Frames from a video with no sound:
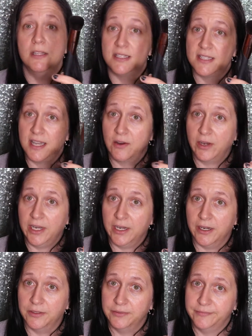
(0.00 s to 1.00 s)
this thing right
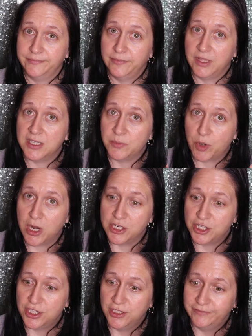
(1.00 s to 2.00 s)
here, this
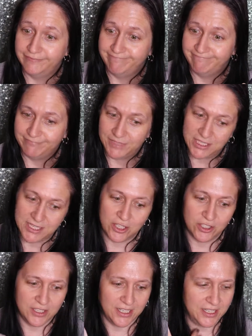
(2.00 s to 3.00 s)
brush, because I
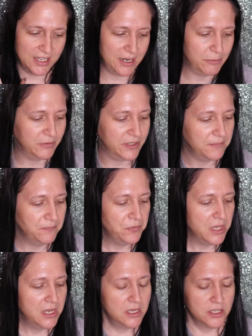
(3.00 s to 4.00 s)
couldn't think of the name of it.
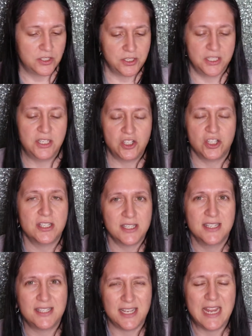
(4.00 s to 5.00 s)

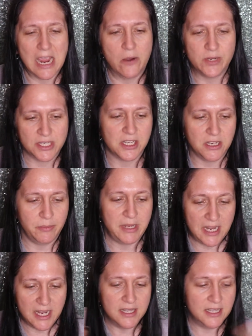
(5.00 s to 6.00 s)
Just to see how it's going to
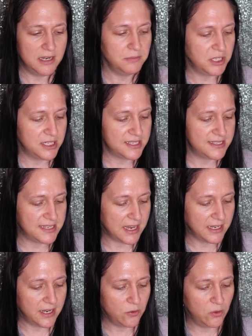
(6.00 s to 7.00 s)
be, and then I'm going to
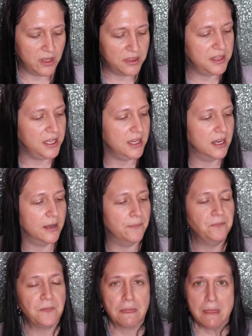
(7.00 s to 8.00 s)
set it with the
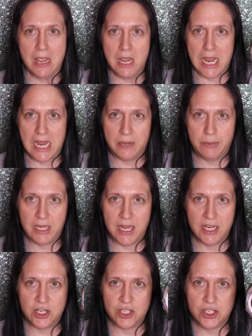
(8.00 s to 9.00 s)

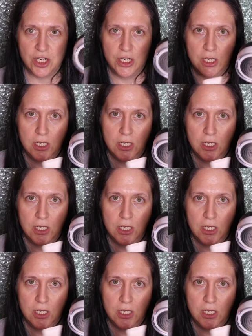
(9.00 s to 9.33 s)
ABH